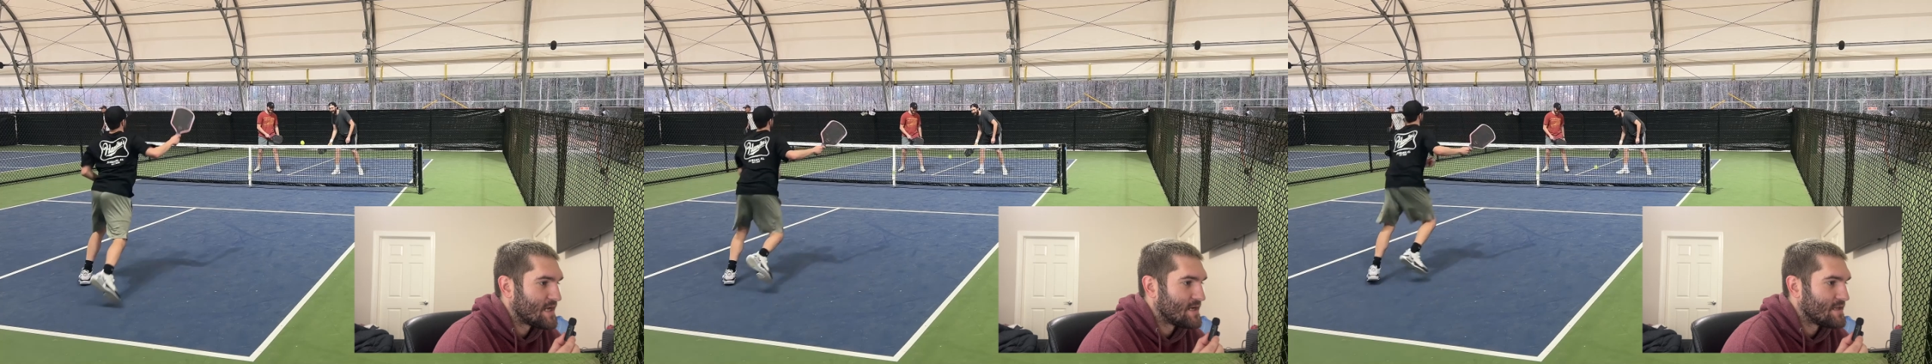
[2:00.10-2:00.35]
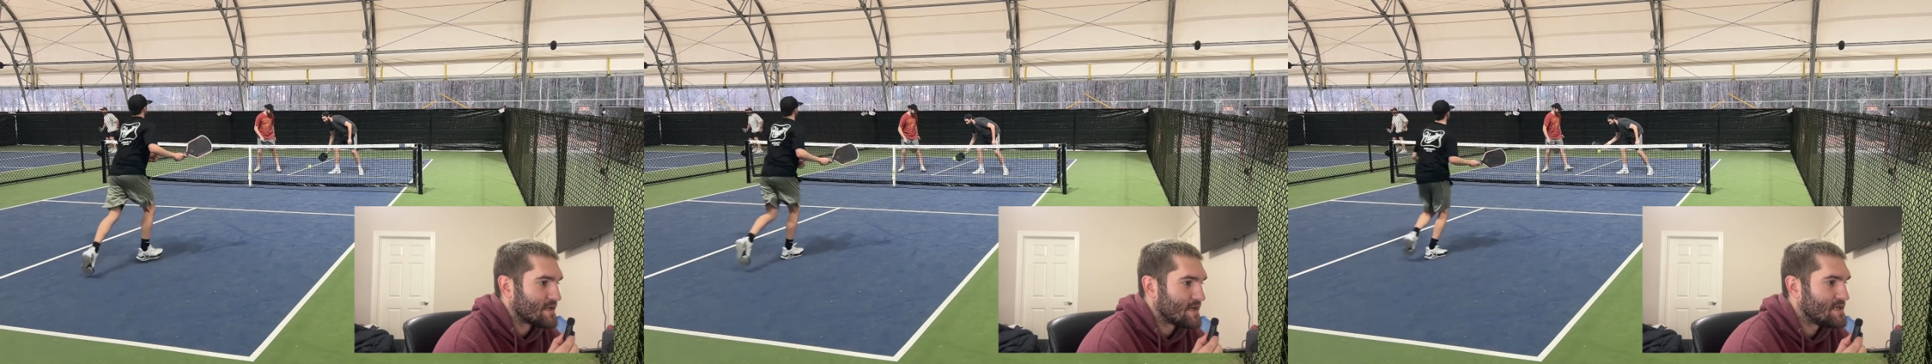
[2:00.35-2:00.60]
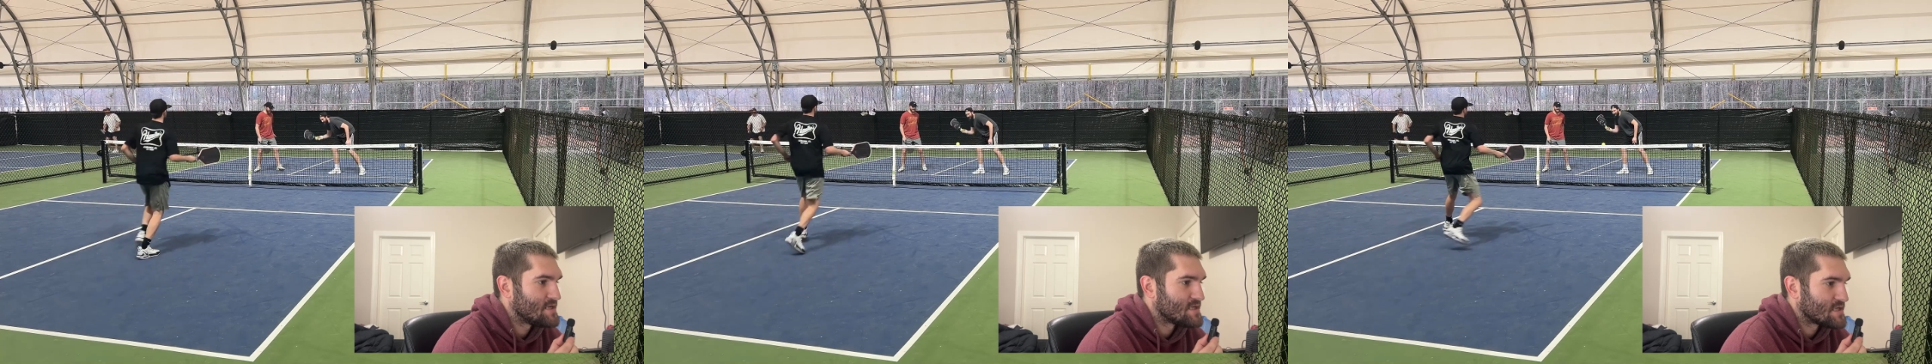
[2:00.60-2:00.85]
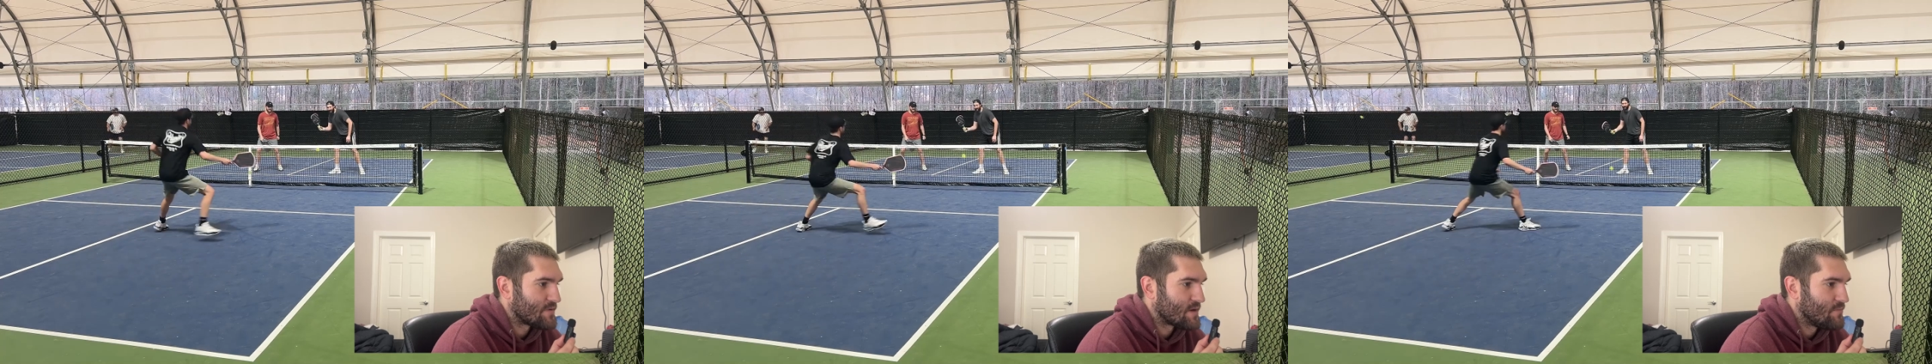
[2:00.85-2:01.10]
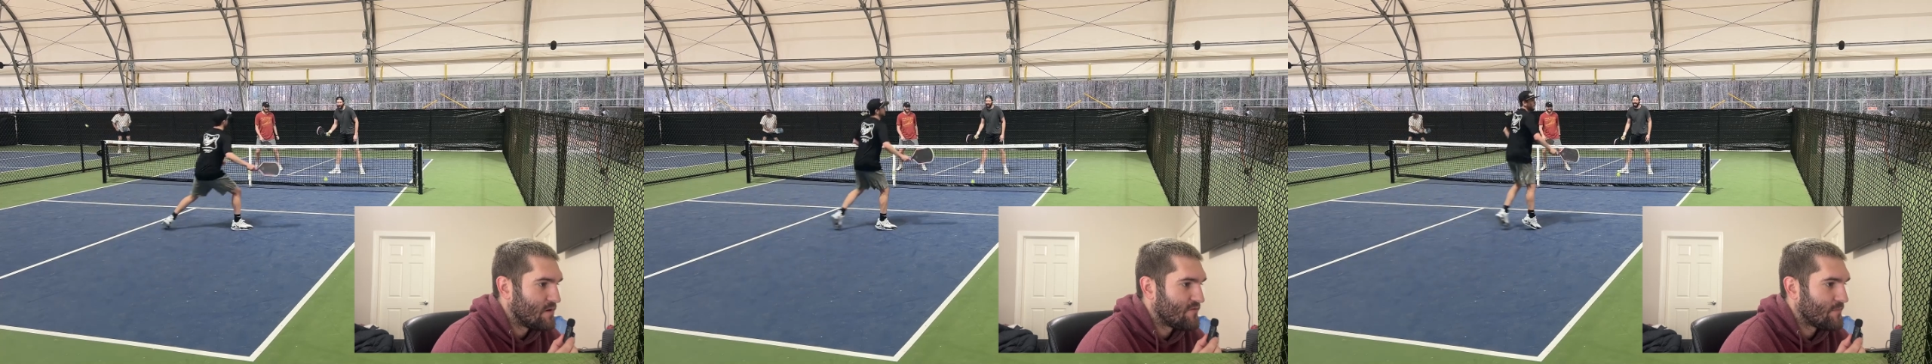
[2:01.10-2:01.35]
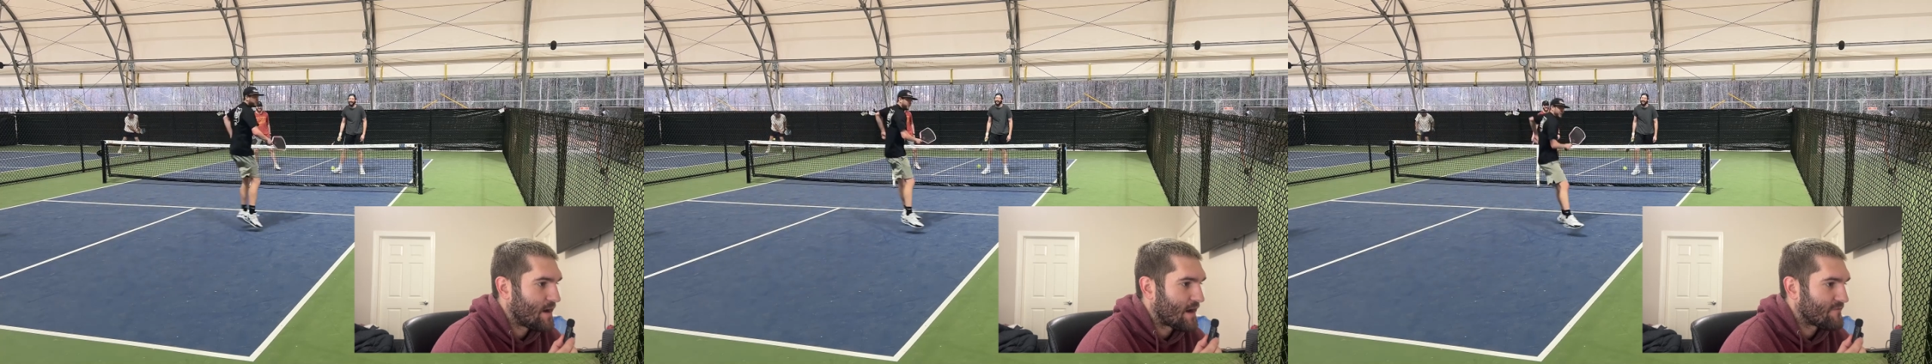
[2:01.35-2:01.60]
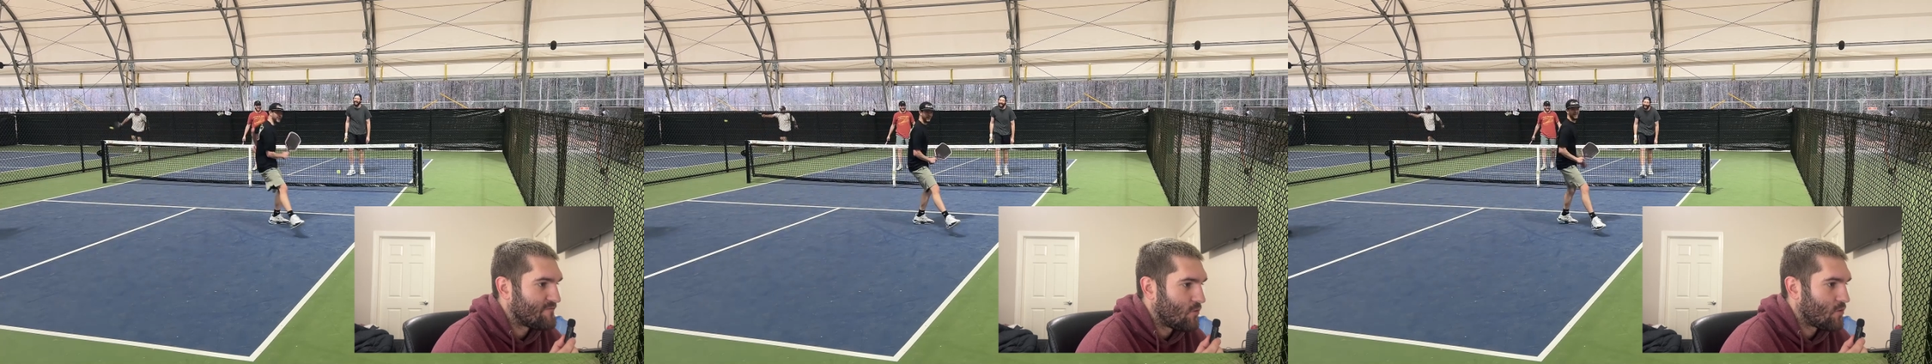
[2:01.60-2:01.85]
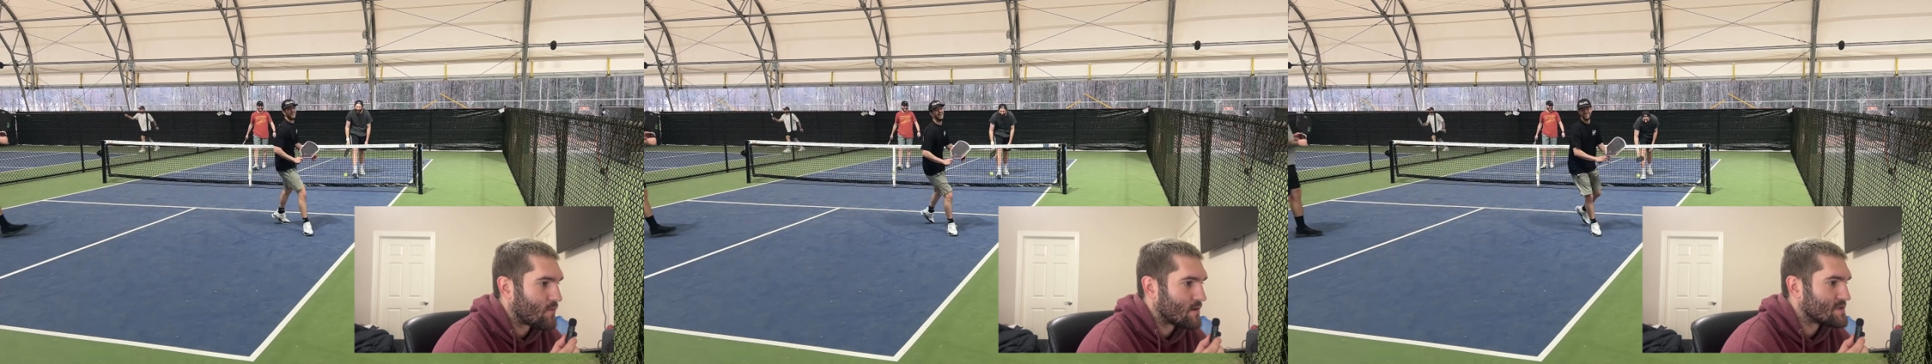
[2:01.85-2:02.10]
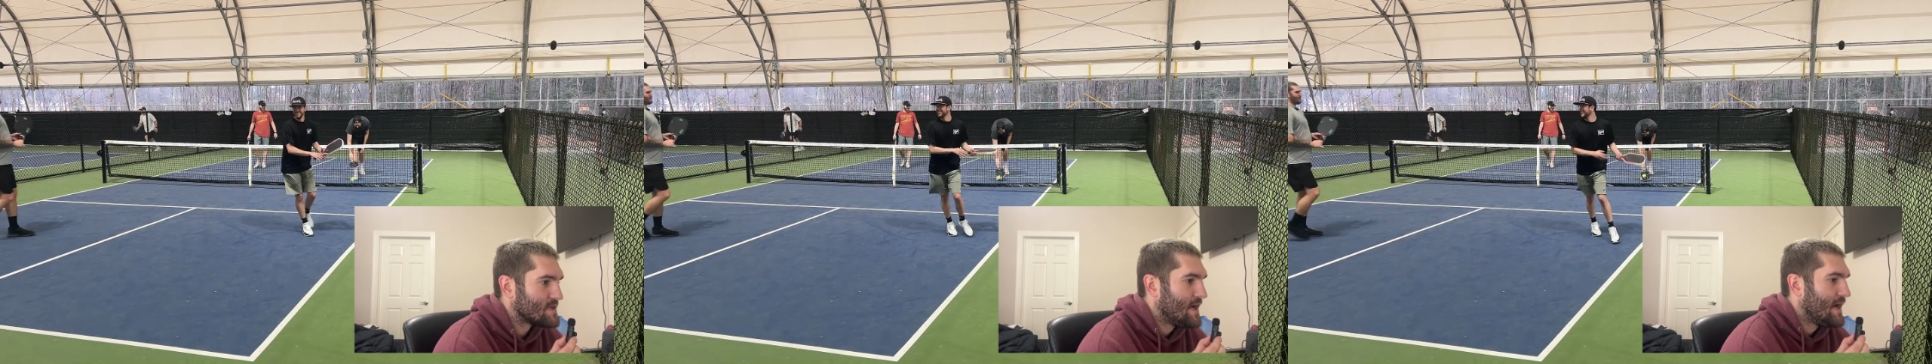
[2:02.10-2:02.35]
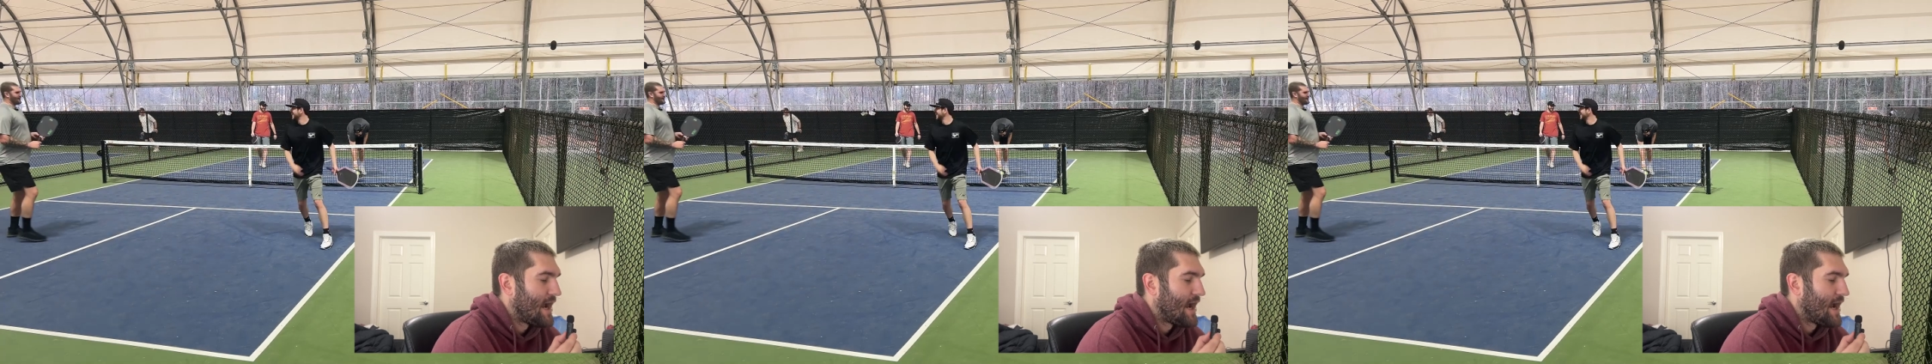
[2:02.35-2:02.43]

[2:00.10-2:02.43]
it in the kitchen so he can move it back forwards.